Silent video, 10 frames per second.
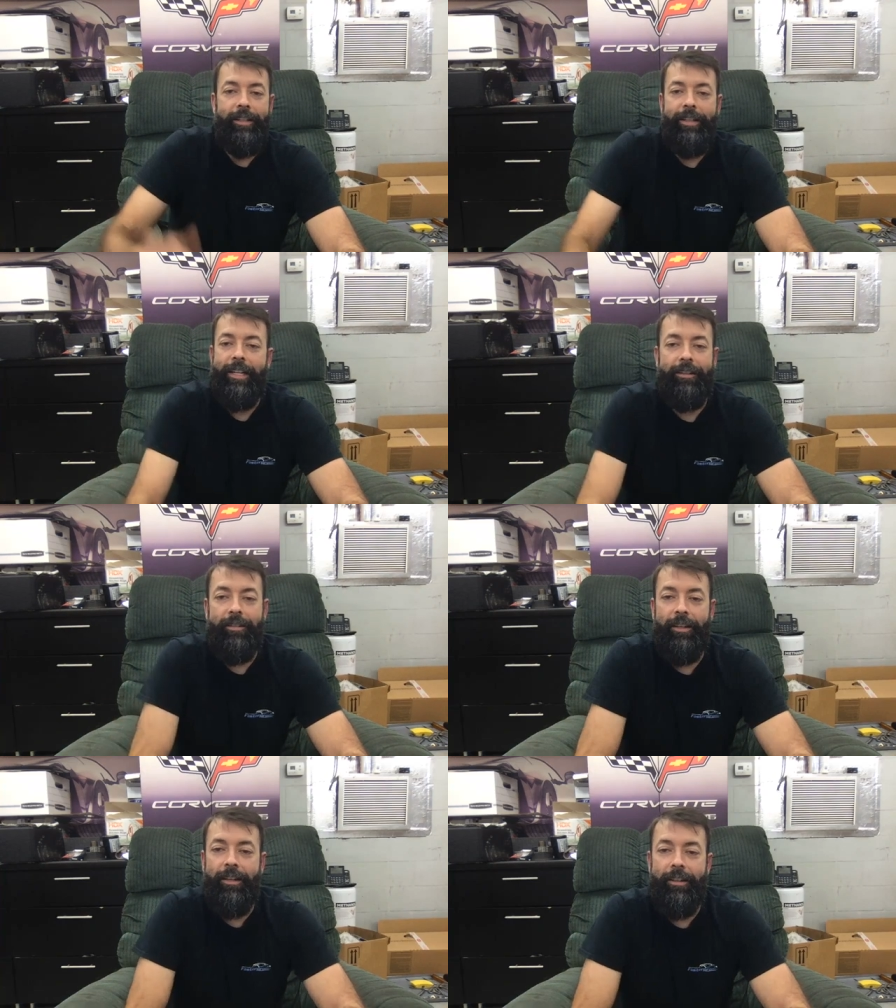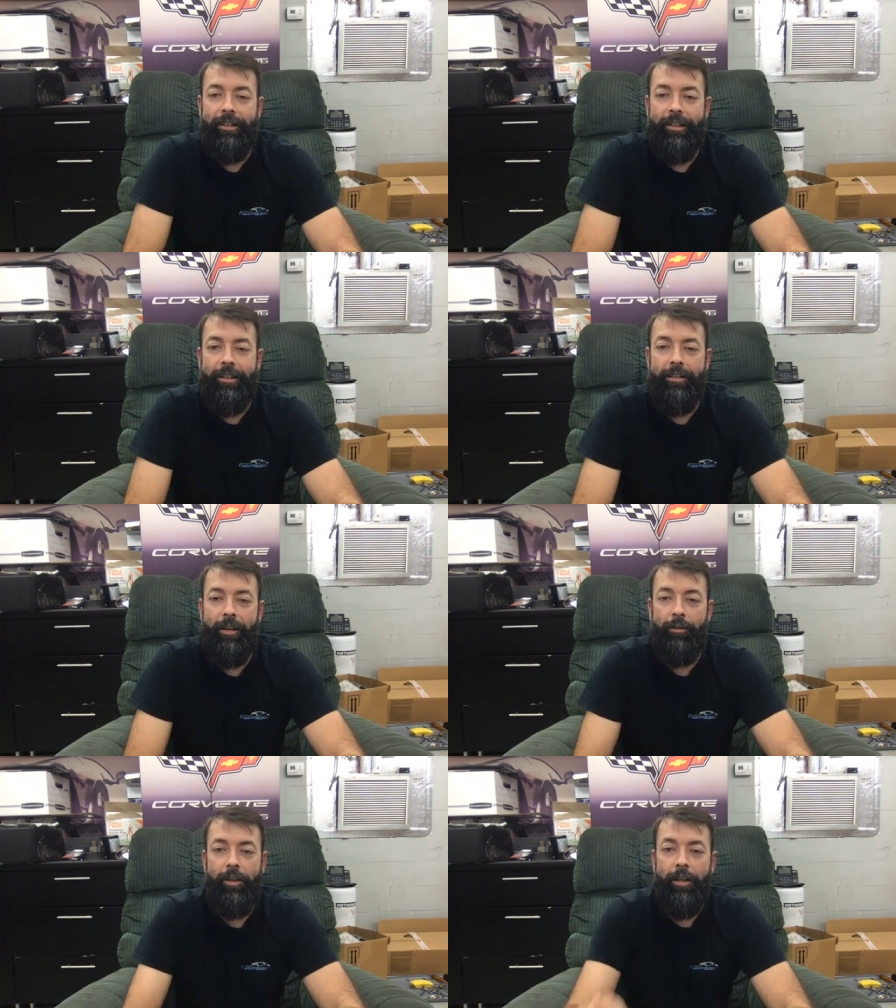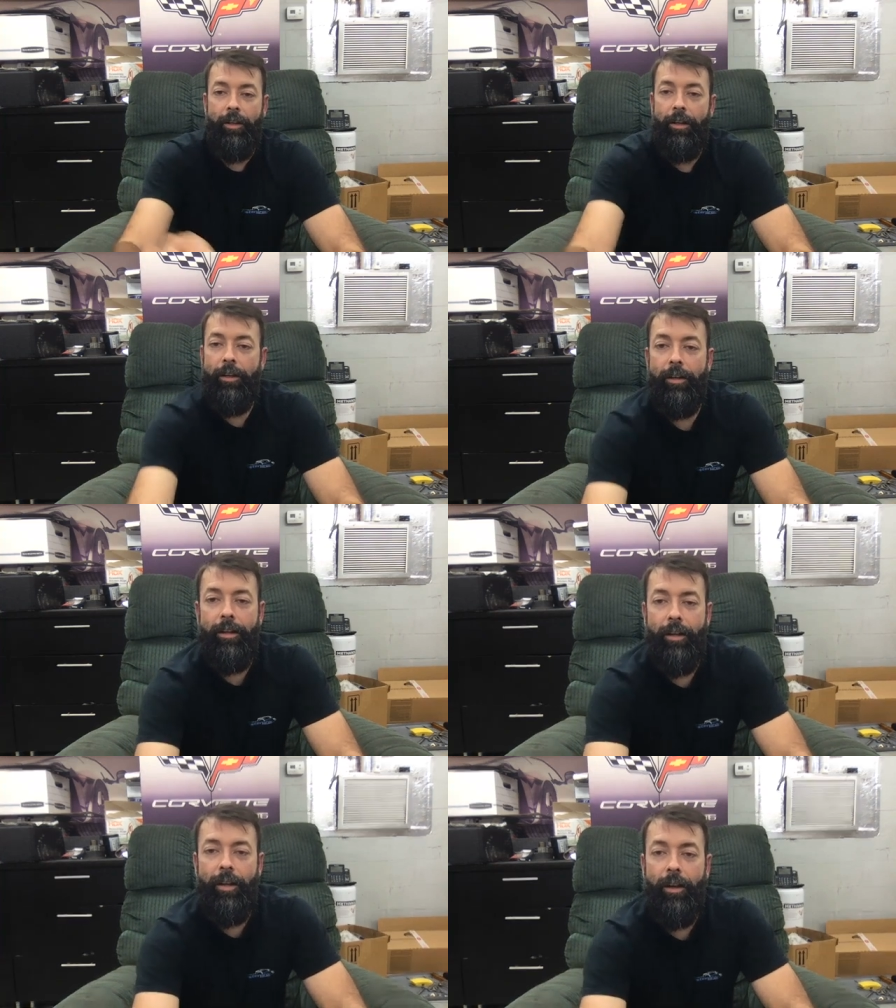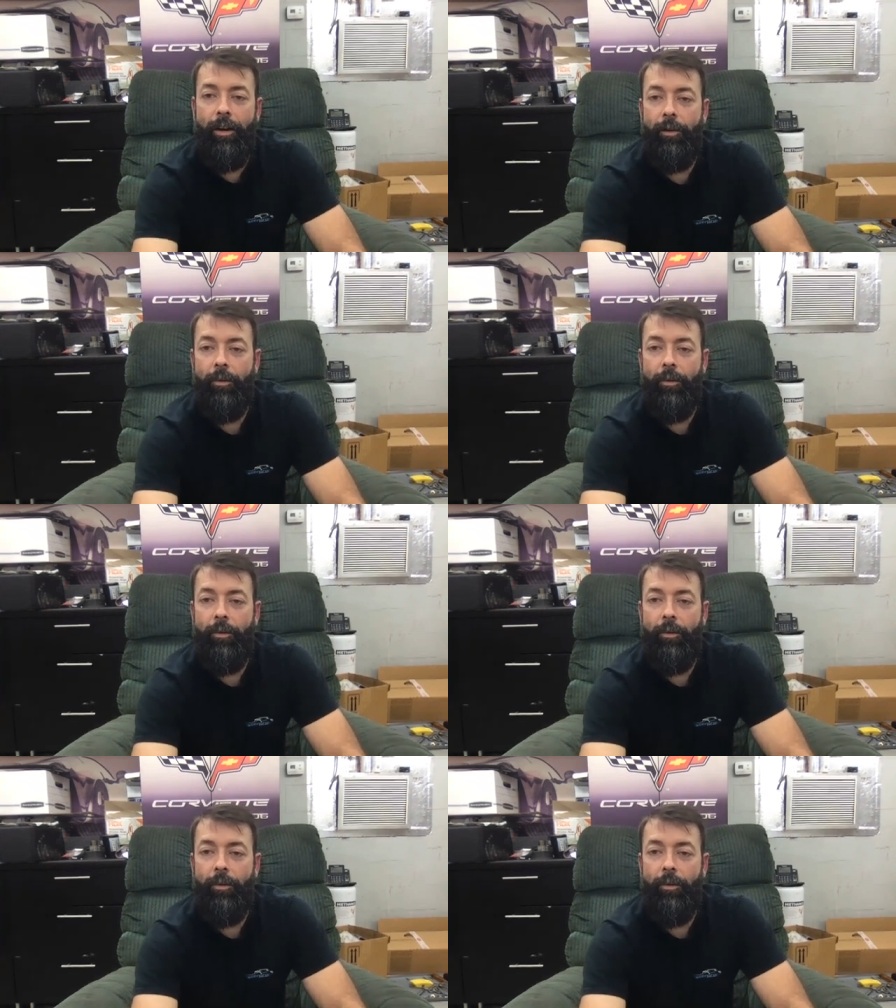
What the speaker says: It's definitely good. All right.